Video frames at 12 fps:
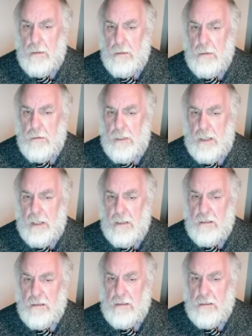Just
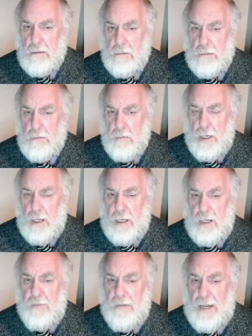as where I
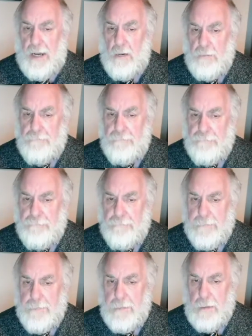live now,
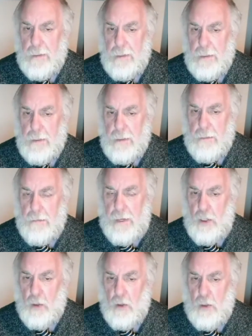my
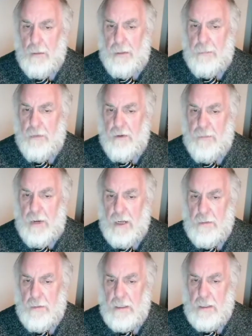local Member of
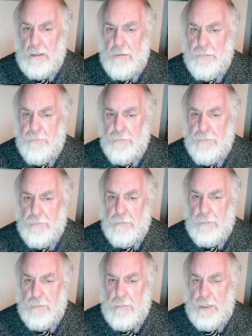Parliament
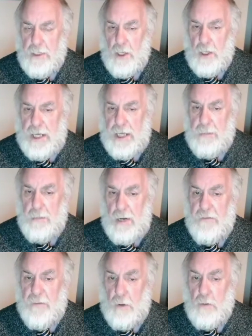did not gain
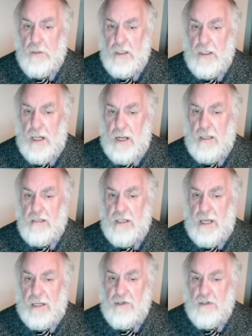my vote at the last
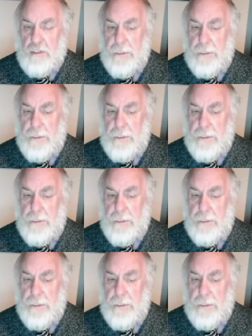election.